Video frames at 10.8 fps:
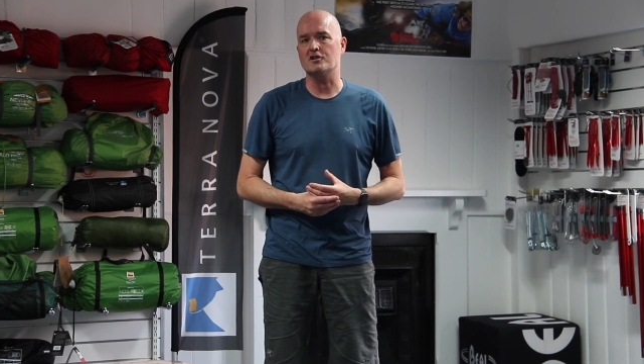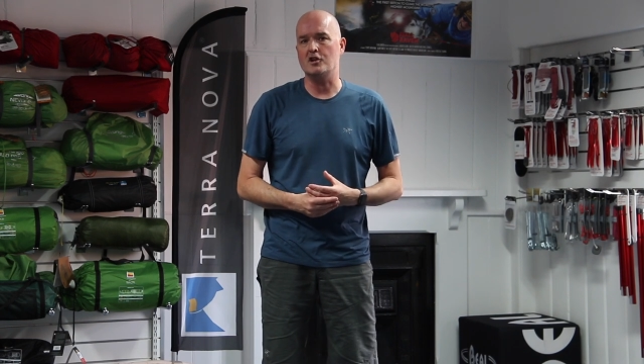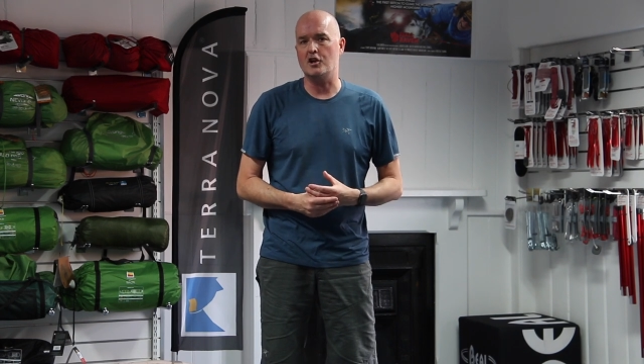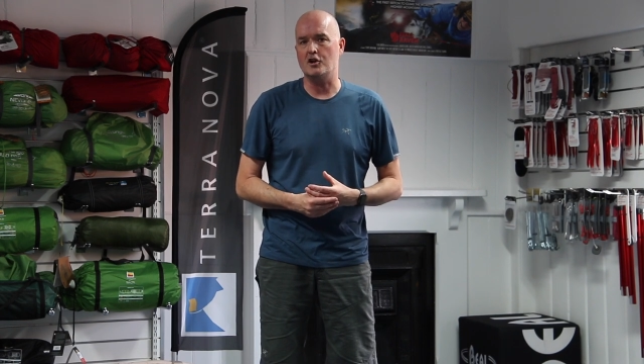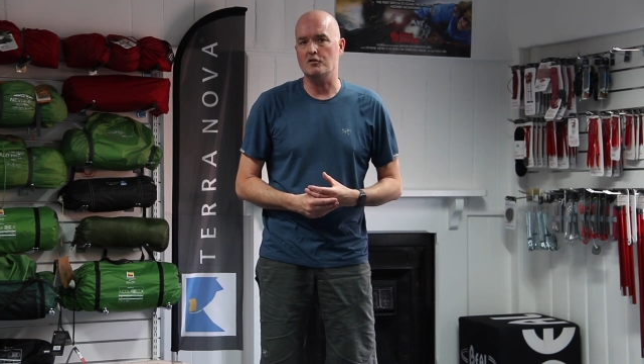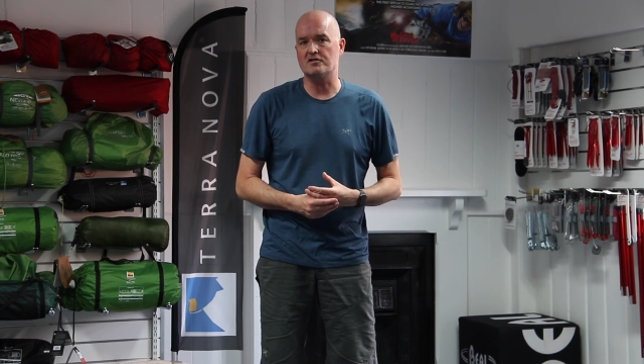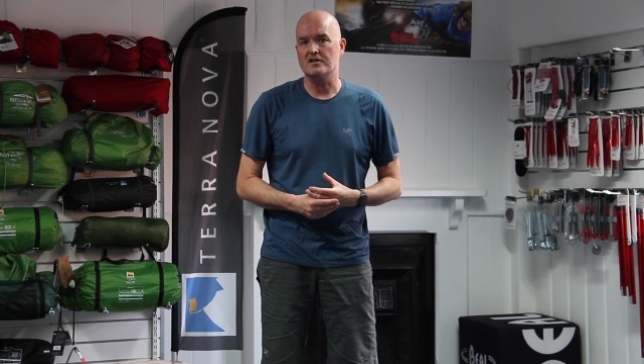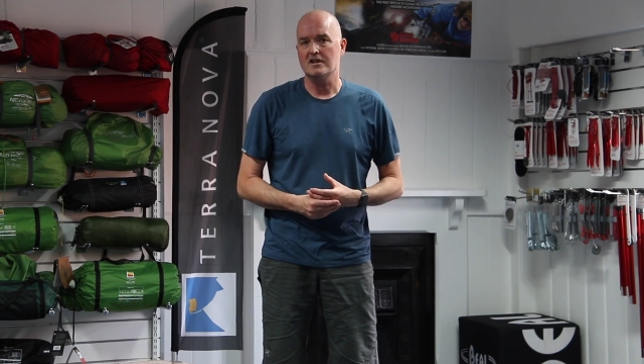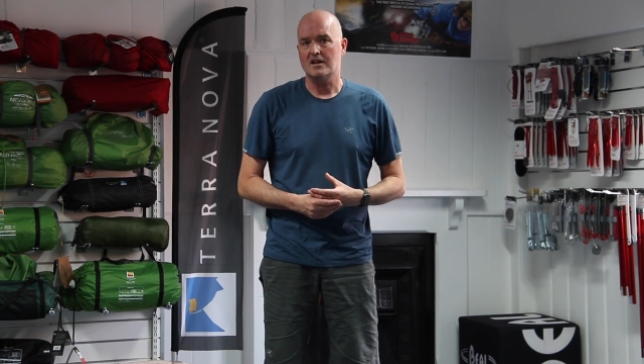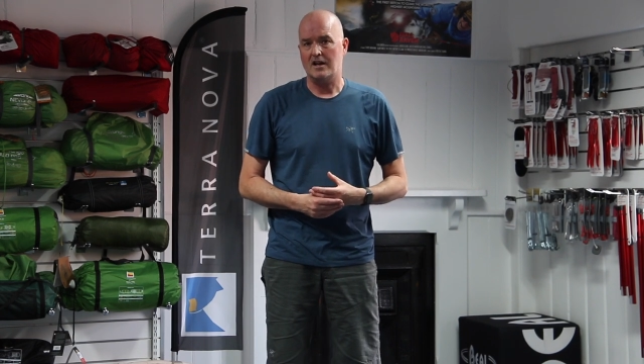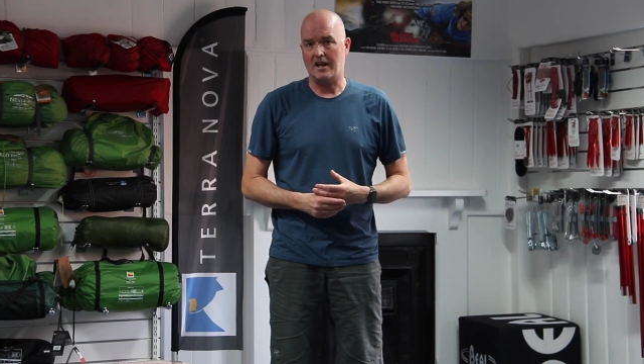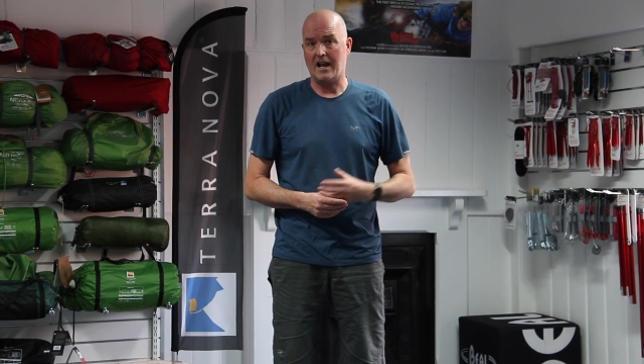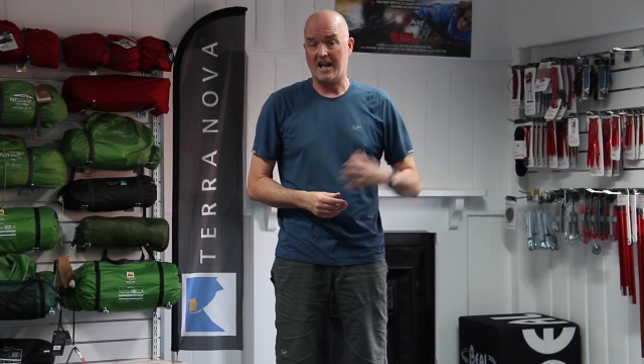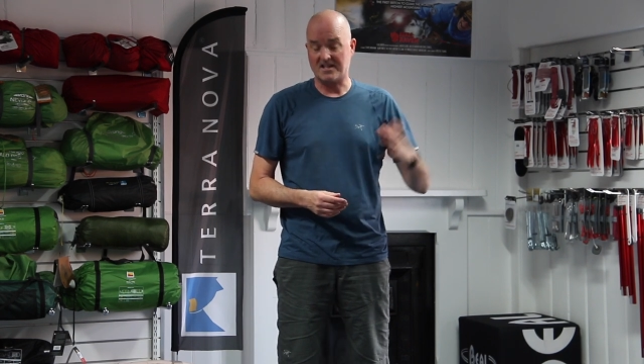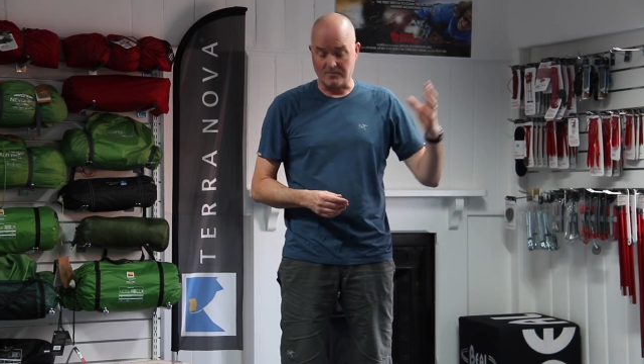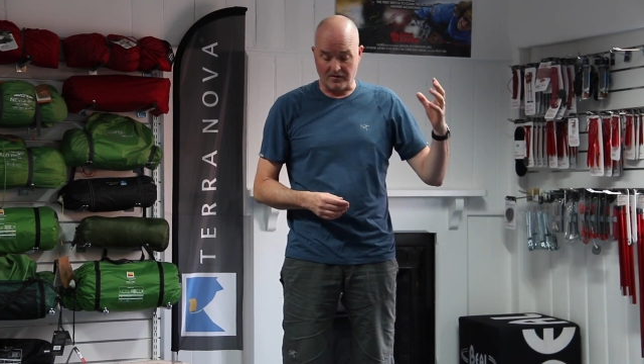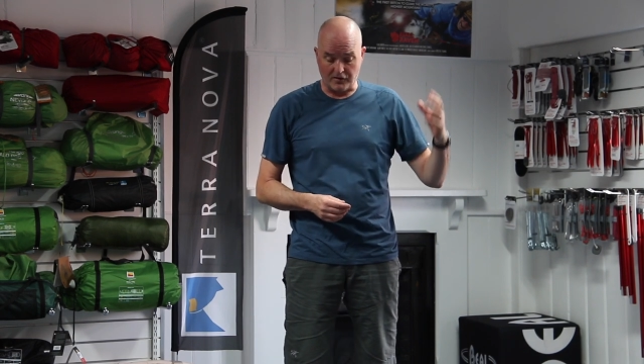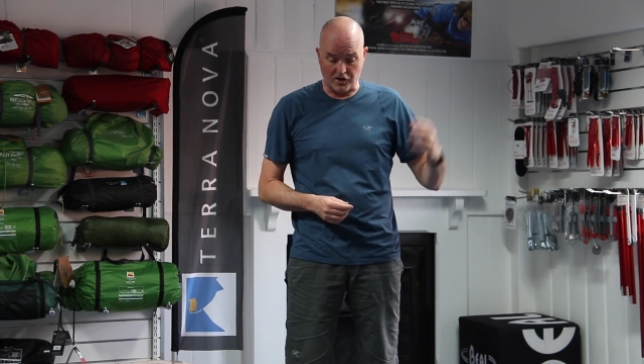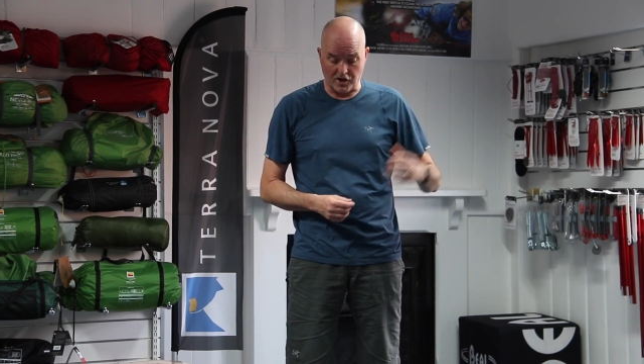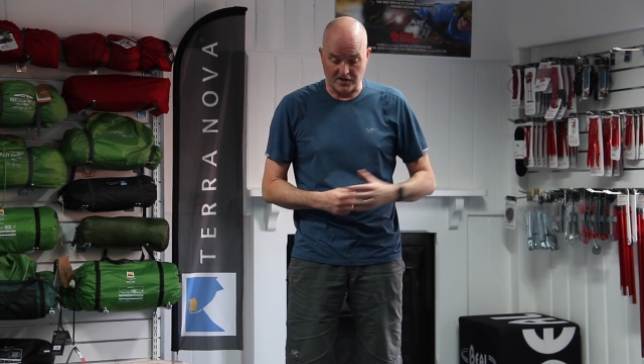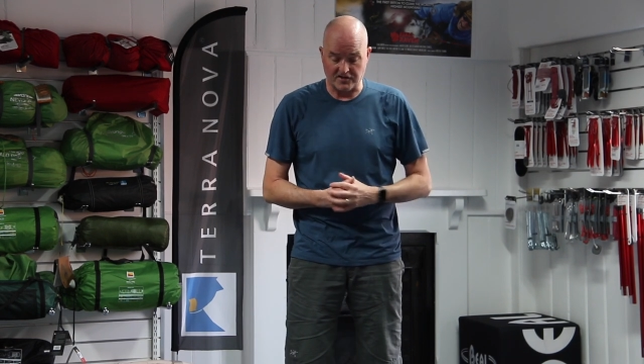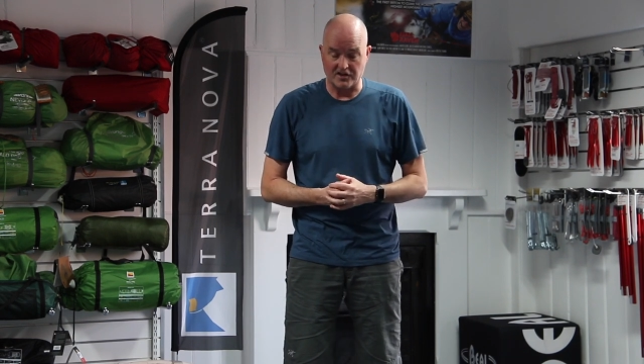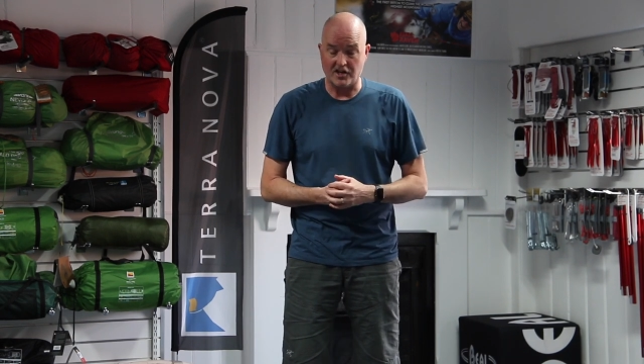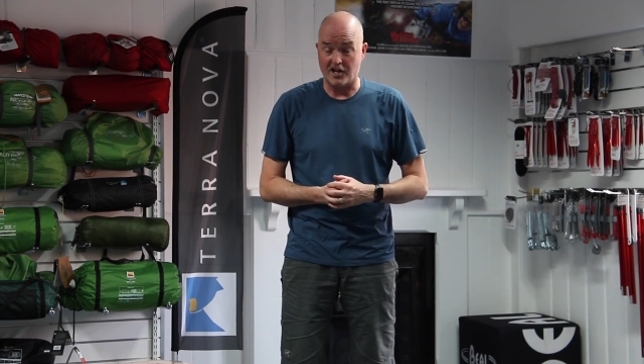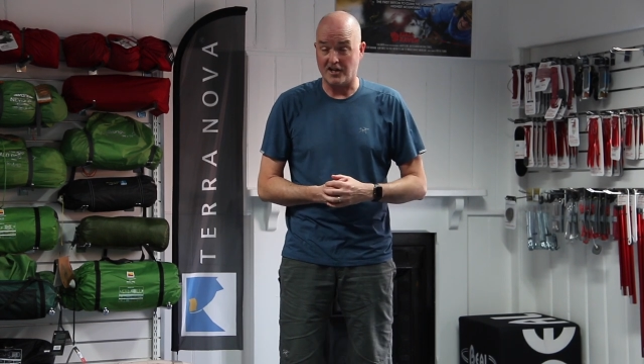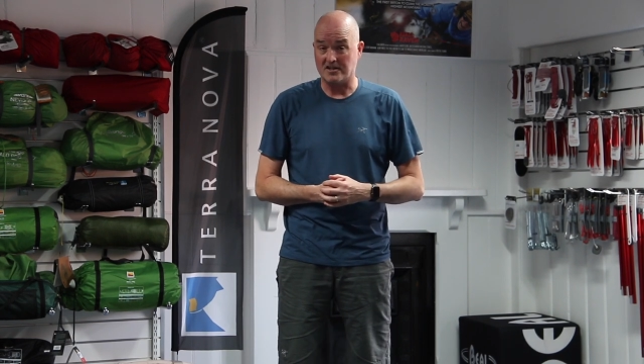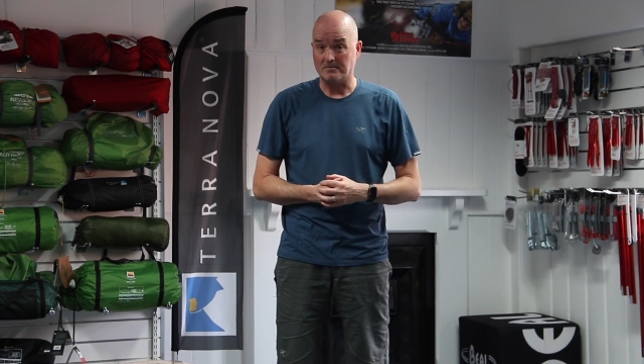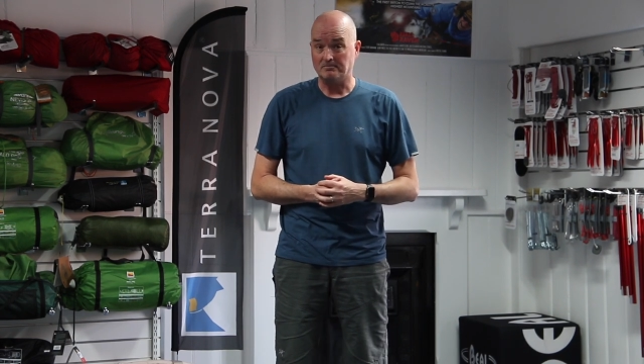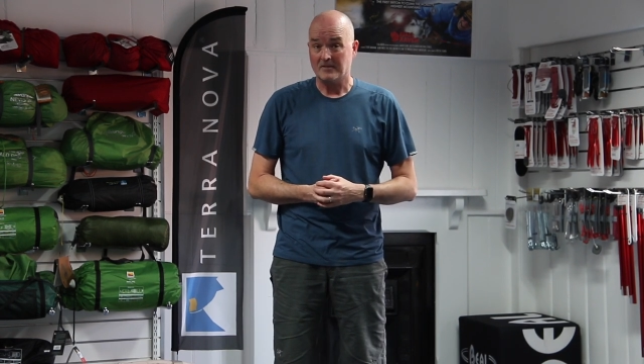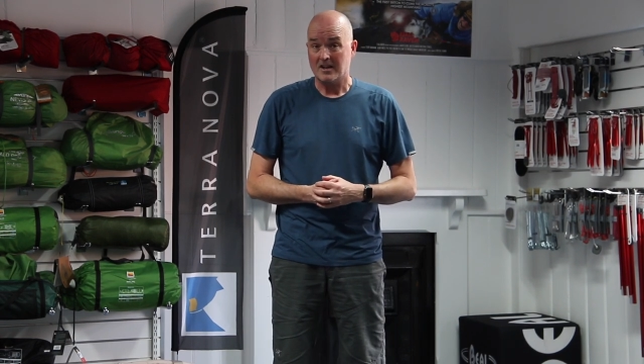to use and last me for years and years.